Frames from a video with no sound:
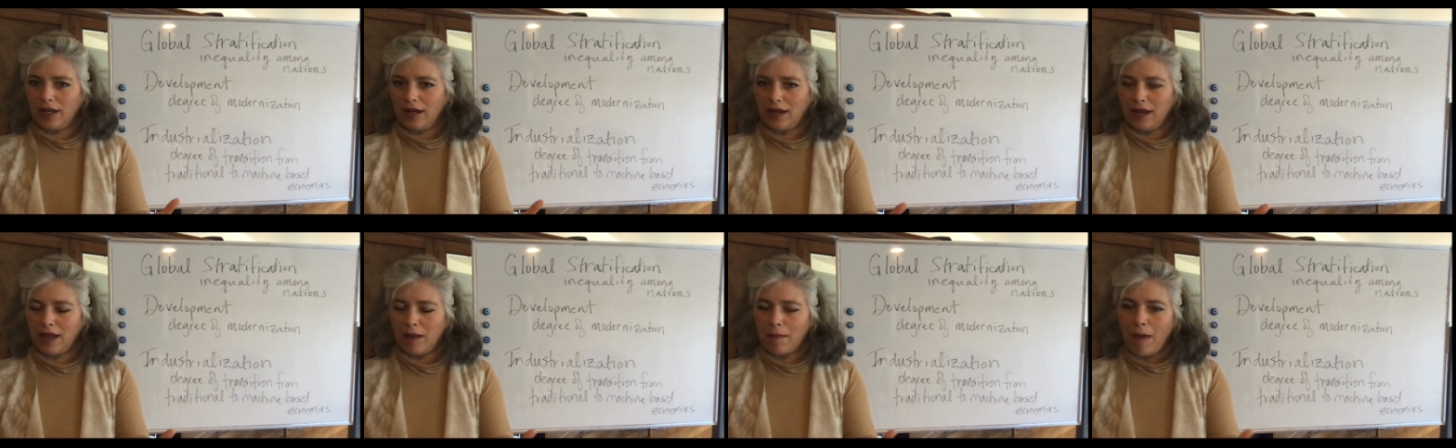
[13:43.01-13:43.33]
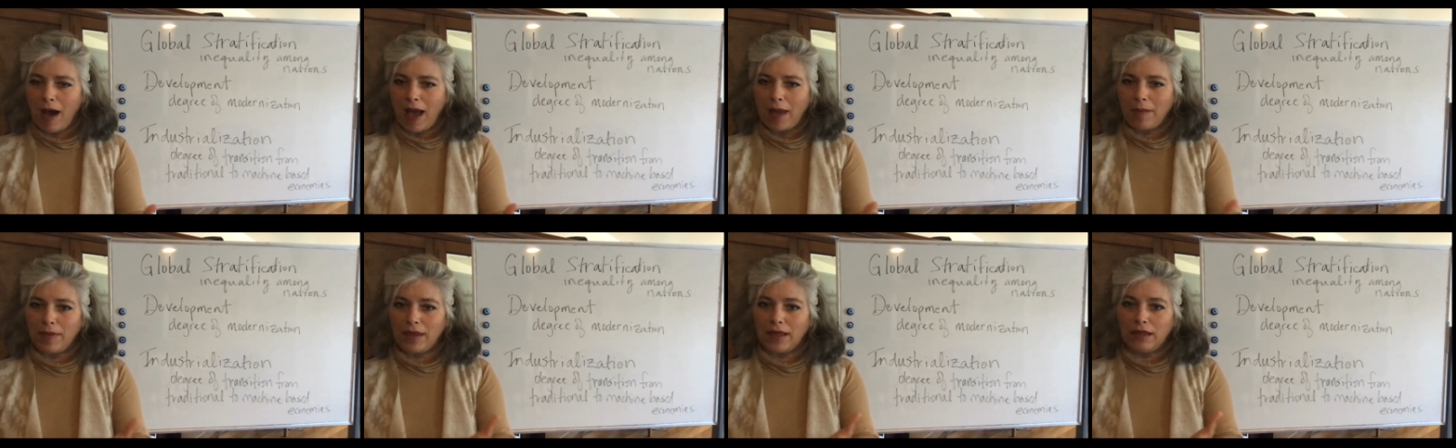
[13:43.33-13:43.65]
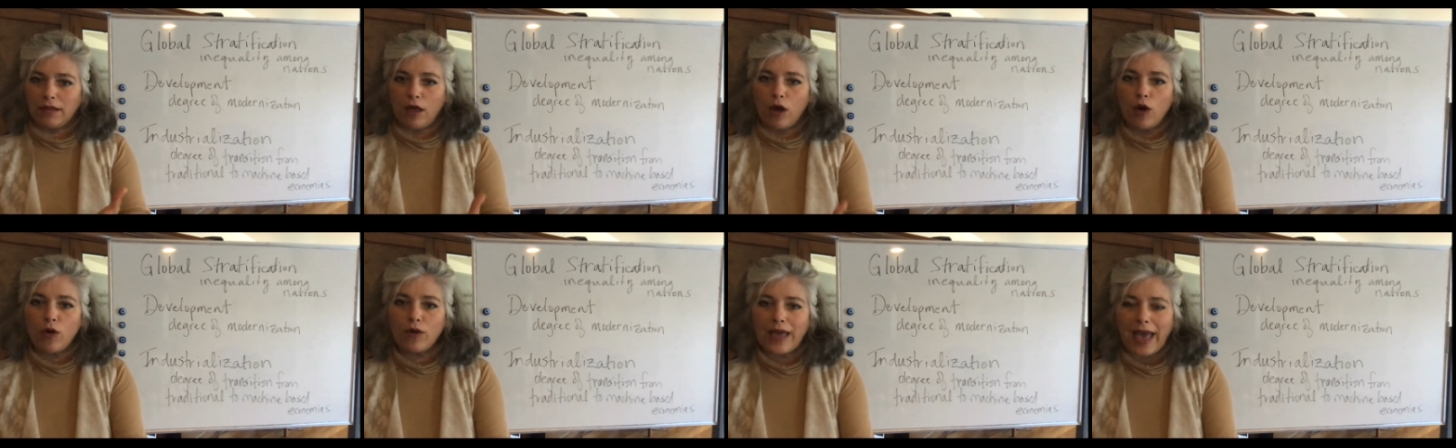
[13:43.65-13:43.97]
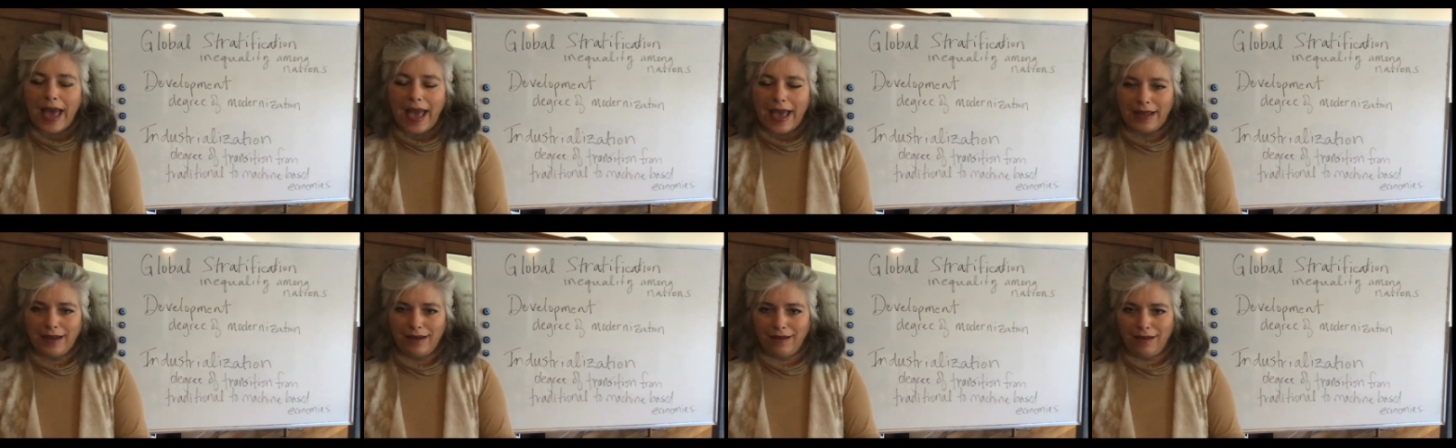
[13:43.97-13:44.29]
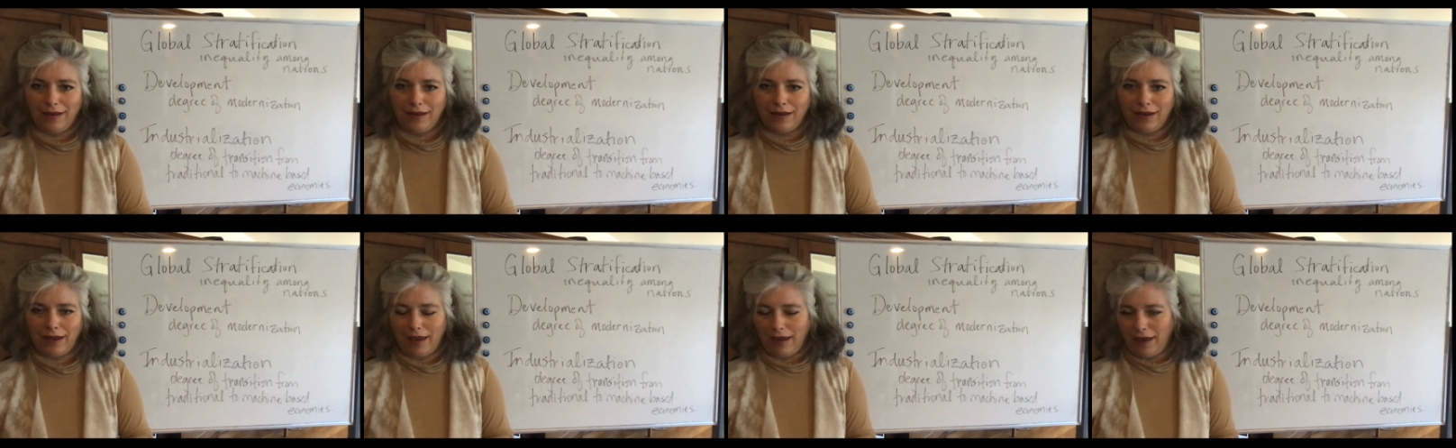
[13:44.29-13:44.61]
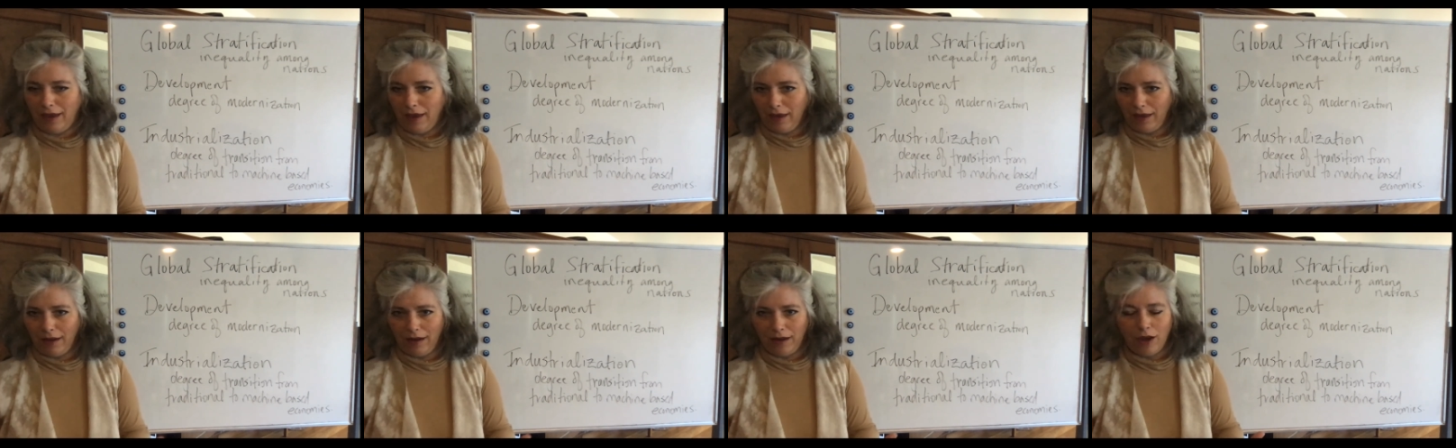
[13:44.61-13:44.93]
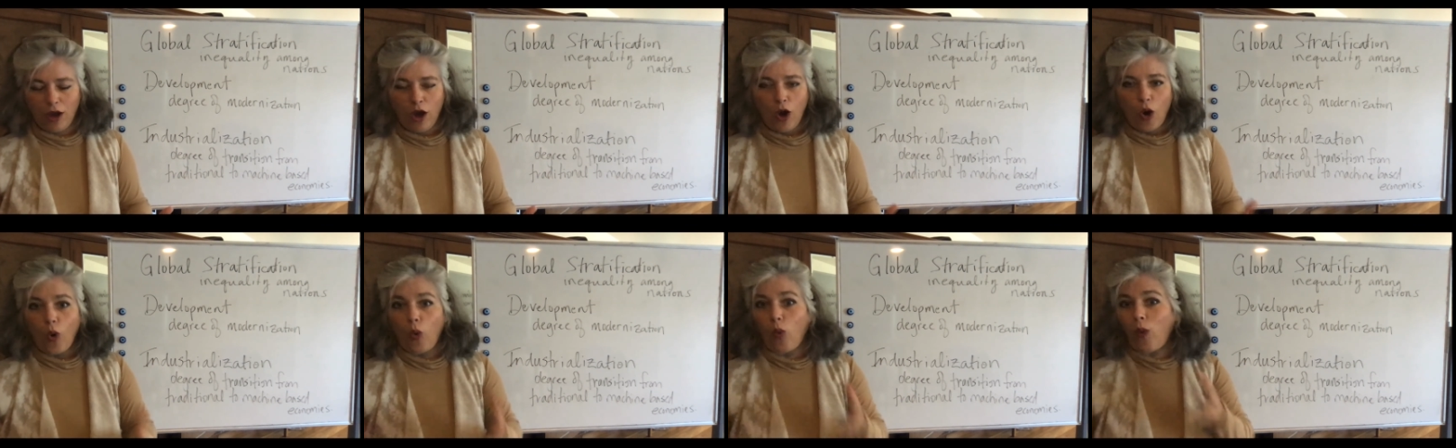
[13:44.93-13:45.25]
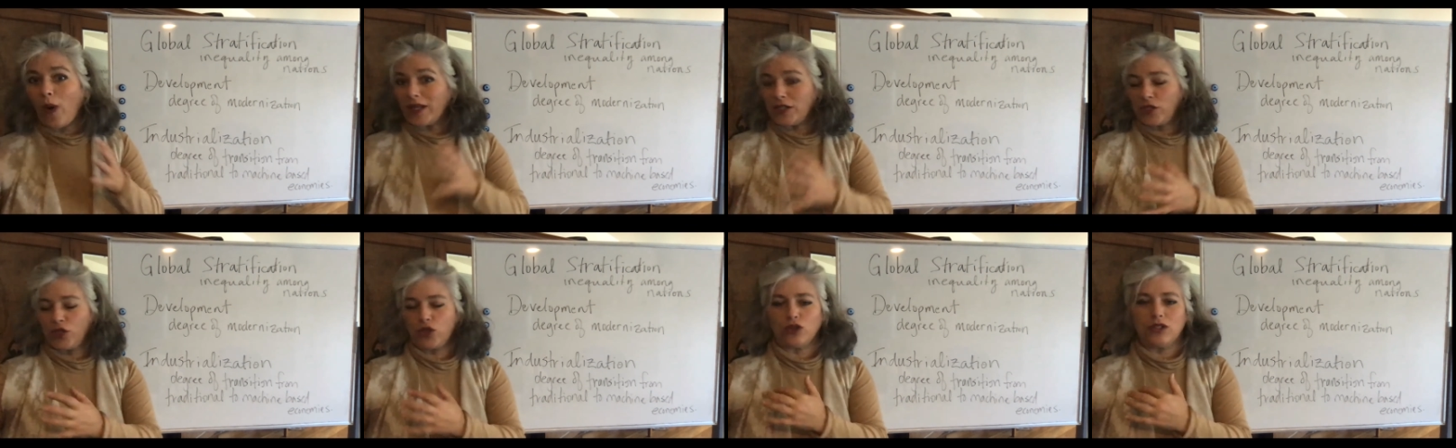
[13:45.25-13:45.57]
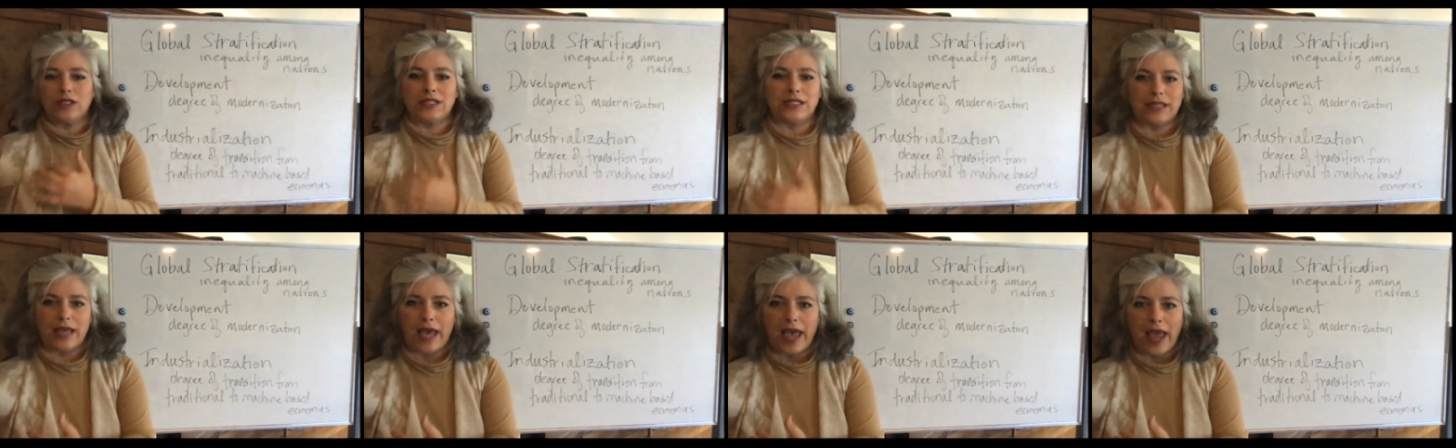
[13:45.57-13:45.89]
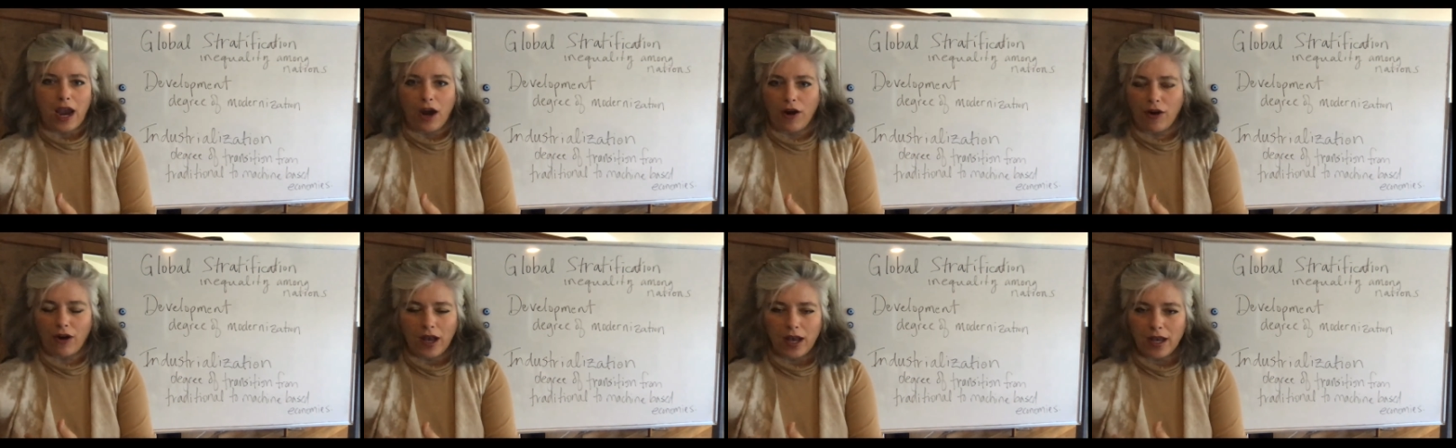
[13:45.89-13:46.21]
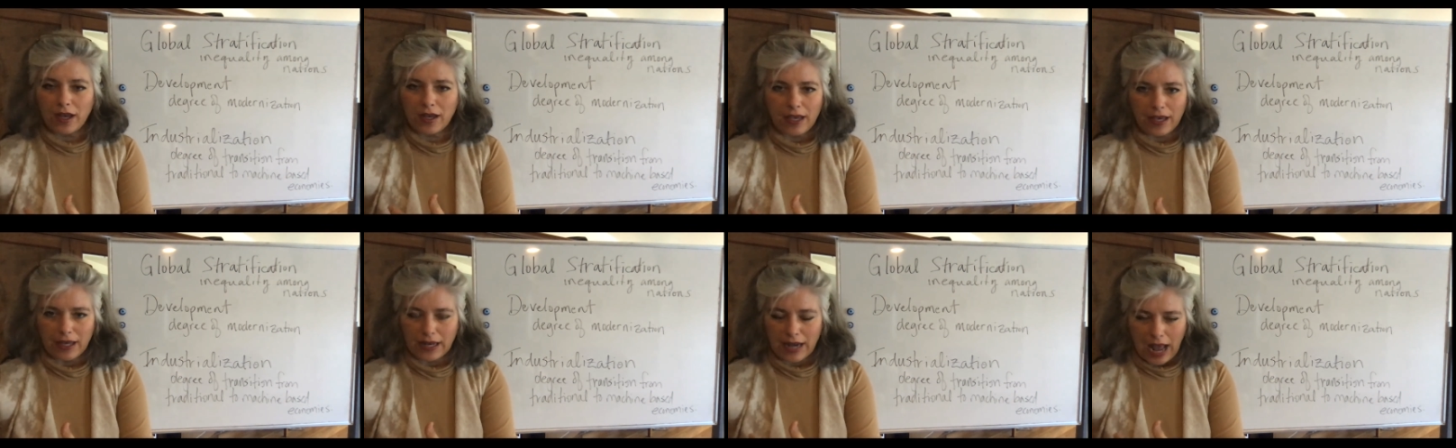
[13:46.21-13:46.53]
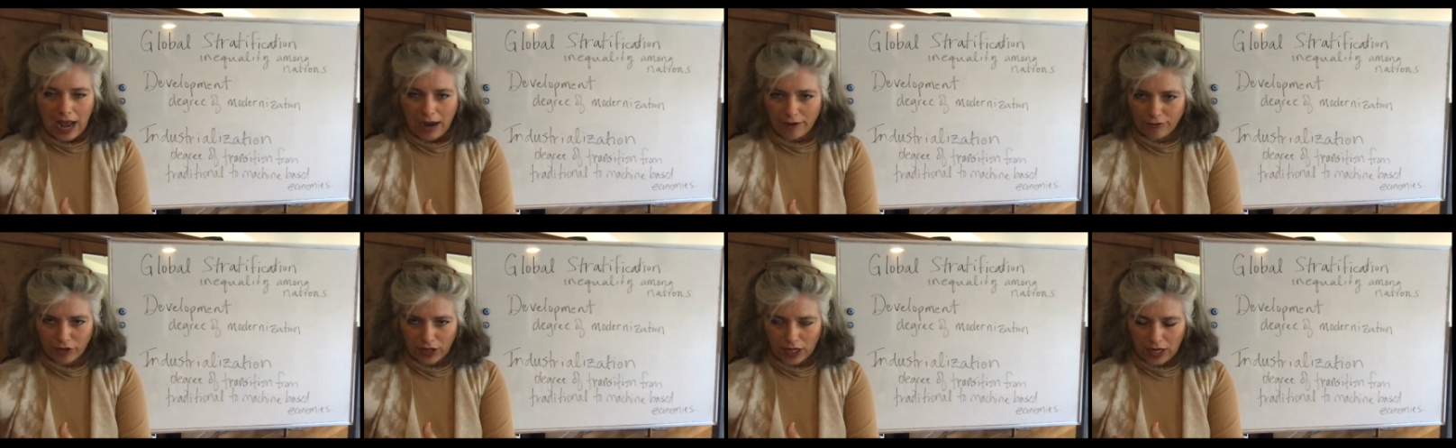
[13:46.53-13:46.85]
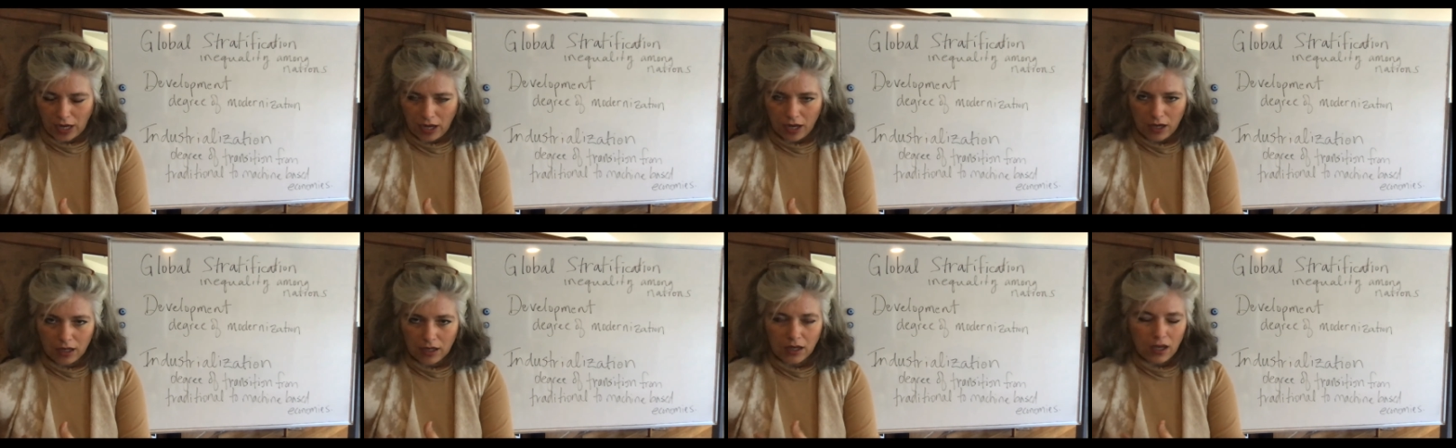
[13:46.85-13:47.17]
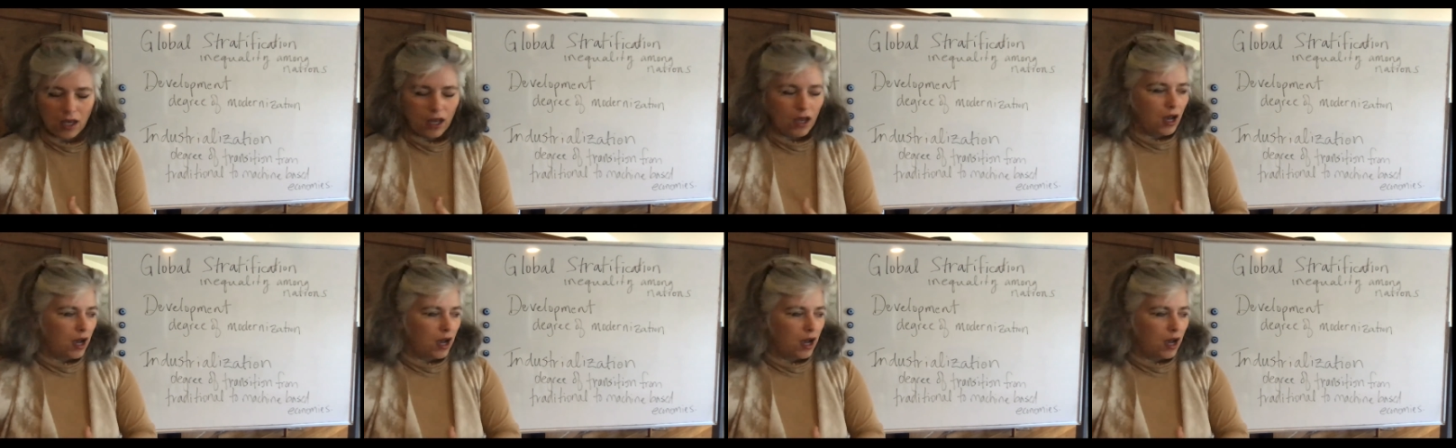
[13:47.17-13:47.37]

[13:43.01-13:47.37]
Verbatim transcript: and it might be located in Western Sahara in Africa,